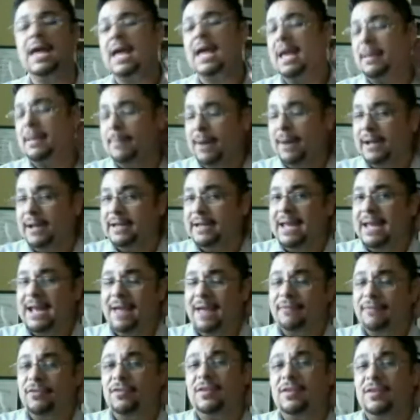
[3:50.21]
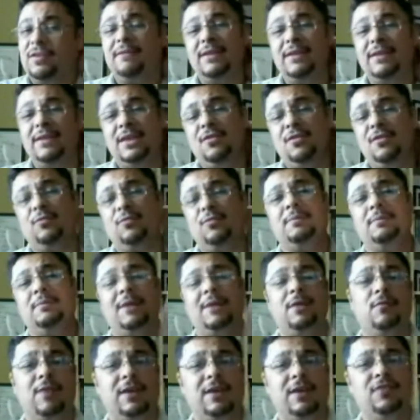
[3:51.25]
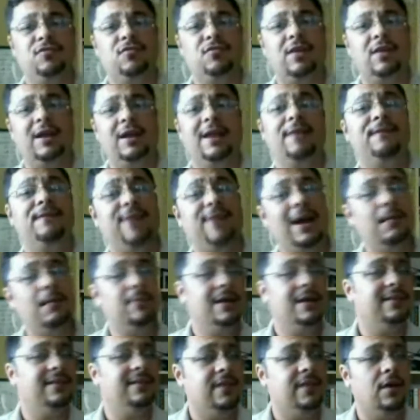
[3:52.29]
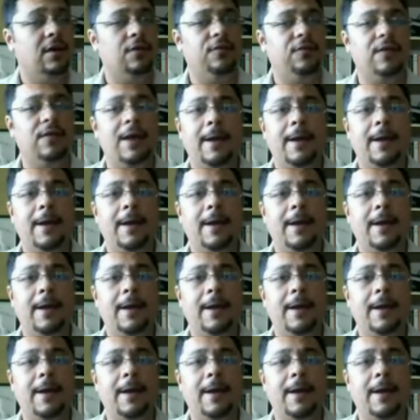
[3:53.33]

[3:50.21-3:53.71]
But then after 7 years with my restaurant, I found myself